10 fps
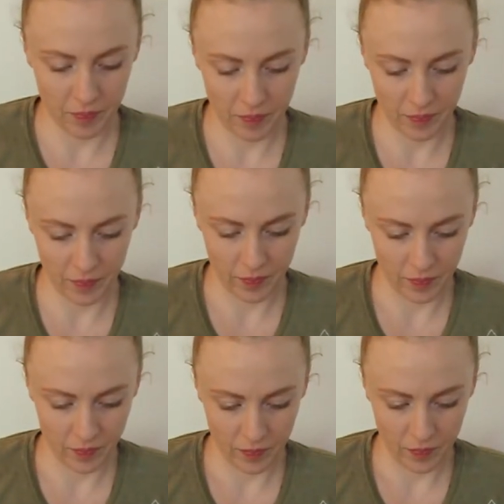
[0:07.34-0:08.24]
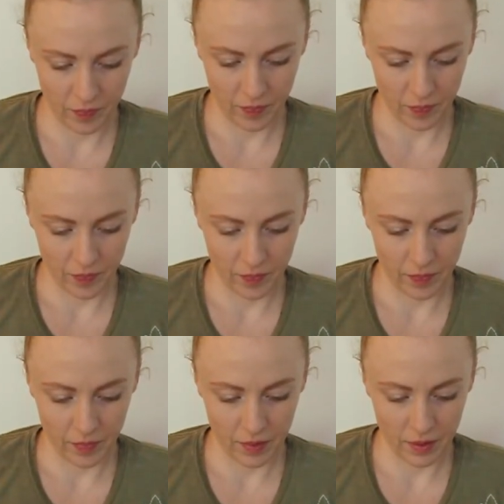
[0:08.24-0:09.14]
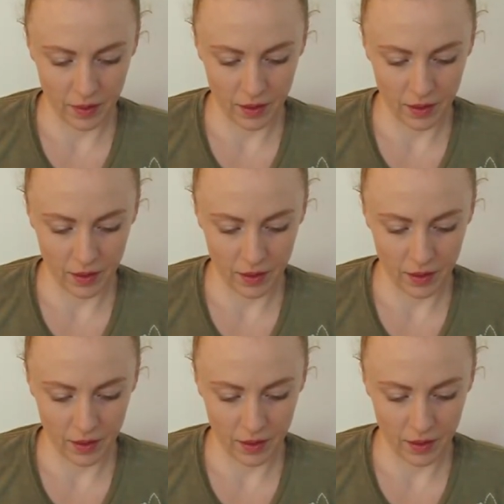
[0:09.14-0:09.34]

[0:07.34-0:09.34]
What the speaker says: Nobody speaks.